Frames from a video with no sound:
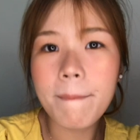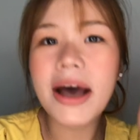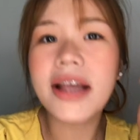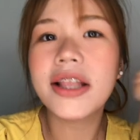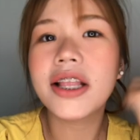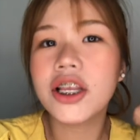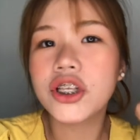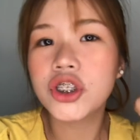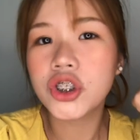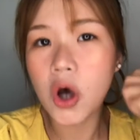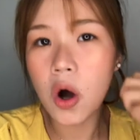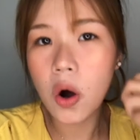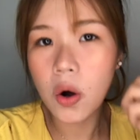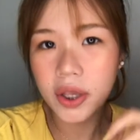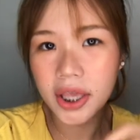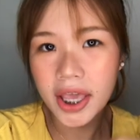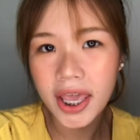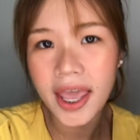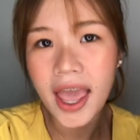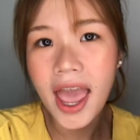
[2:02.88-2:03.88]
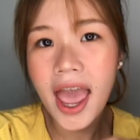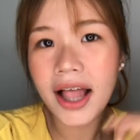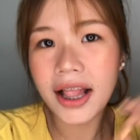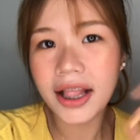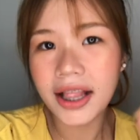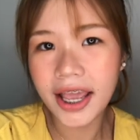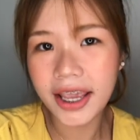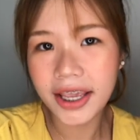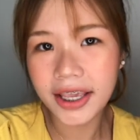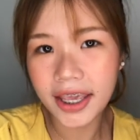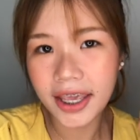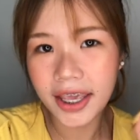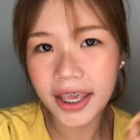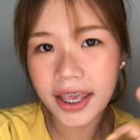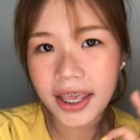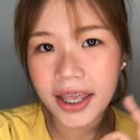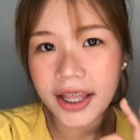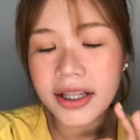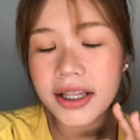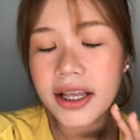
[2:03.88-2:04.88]
but it's okay, I like
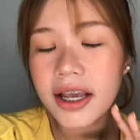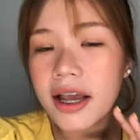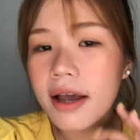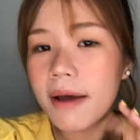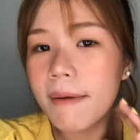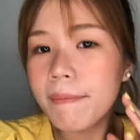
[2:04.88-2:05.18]
it.